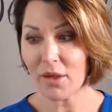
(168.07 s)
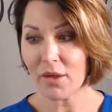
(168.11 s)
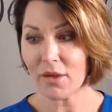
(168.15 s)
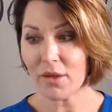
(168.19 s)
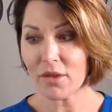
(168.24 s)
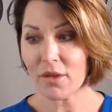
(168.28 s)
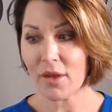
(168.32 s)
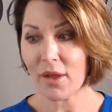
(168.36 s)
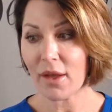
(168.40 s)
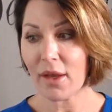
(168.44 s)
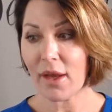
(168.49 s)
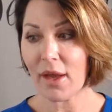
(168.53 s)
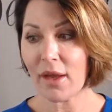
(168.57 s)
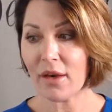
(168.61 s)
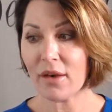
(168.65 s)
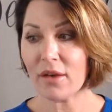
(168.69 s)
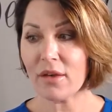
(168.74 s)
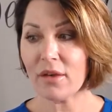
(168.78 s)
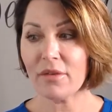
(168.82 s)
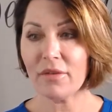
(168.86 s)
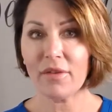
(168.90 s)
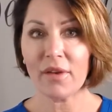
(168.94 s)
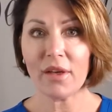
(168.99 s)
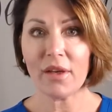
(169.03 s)
So that kind of
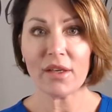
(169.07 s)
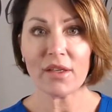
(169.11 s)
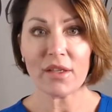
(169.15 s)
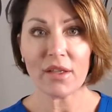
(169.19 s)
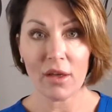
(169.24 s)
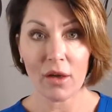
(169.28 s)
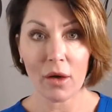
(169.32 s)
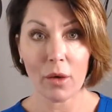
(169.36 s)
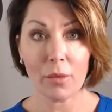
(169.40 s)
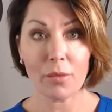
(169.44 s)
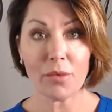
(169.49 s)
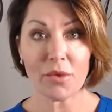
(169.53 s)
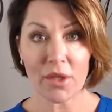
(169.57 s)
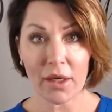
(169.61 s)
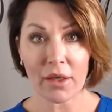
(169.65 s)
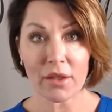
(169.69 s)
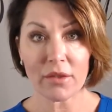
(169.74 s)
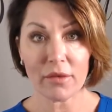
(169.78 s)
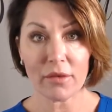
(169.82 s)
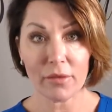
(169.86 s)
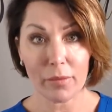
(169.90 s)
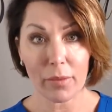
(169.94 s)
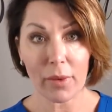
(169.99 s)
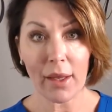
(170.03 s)
defeats the
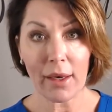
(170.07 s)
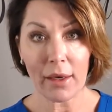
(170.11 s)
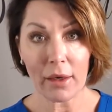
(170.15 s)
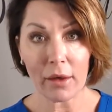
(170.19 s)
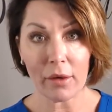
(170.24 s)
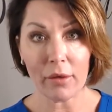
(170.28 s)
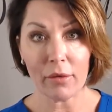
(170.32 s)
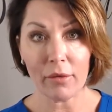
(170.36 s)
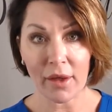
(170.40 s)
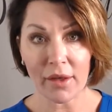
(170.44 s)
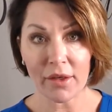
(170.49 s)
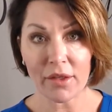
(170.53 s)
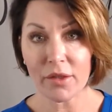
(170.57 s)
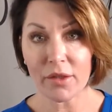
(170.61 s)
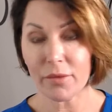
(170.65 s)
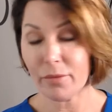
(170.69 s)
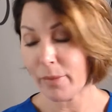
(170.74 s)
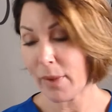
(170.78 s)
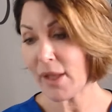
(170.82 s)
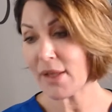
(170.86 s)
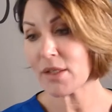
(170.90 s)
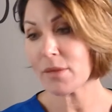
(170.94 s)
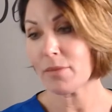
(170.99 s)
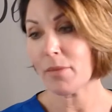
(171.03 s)
object of platelet-rich
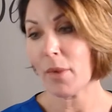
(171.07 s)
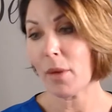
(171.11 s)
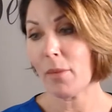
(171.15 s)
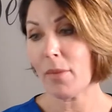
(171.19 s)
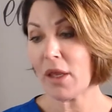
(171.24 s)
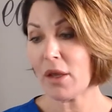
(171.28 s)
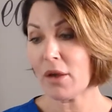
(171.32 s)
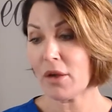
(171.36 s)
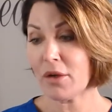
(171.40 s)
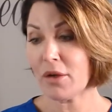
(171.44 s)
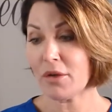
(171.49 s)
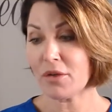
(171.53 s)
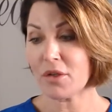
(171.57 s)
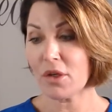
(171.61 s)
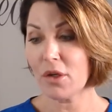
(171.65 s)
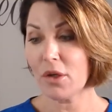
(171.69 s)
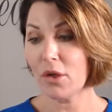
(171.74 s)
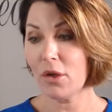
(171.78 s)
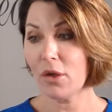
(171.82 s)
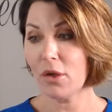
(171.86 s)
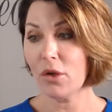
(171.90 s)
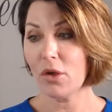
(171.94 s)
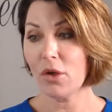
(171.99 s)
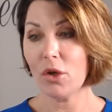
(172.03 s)
plasma because
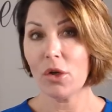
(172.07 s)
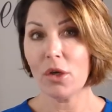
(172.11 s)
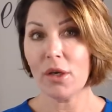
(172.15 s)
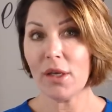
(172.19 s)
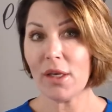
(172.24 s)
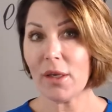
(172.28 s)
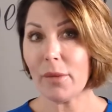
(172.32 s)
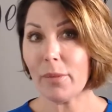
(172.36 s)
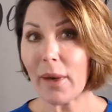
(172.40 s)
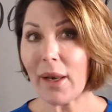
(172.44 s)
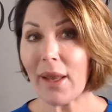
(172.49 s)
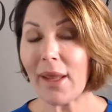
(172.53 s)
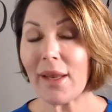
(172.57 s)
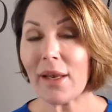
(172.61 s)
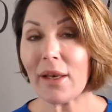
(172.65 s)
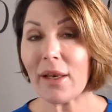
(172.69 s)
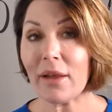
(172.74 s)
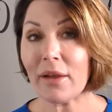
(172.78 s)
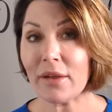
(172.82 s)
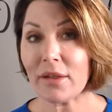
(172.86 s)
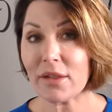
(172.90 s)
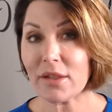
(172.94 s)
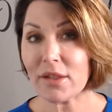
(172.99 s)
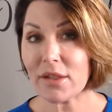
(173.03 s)
you need
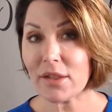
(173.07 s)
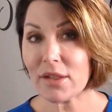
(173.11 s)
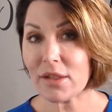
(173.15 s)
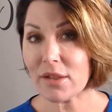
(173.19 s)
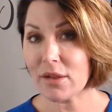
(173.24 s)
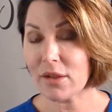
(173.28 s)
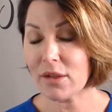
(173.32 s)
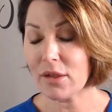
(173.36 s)
platelets.